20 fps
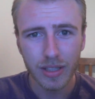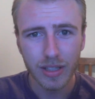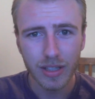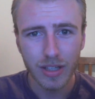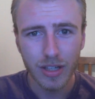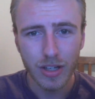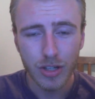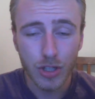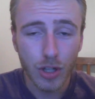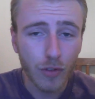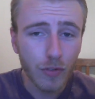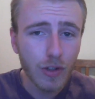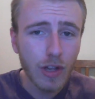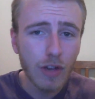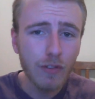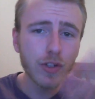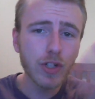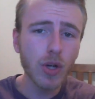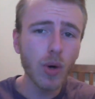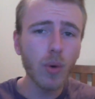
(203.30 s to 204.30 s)
So if
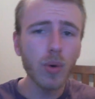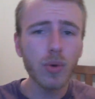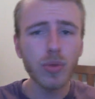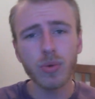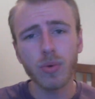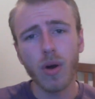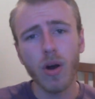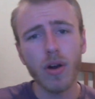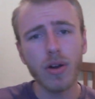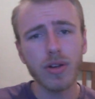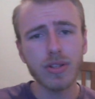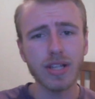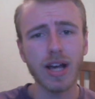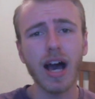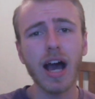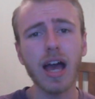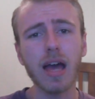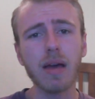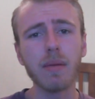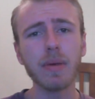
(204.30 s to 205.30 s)
you're going through a hard
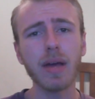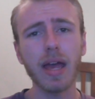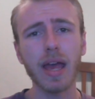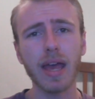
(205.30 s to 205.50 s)
time,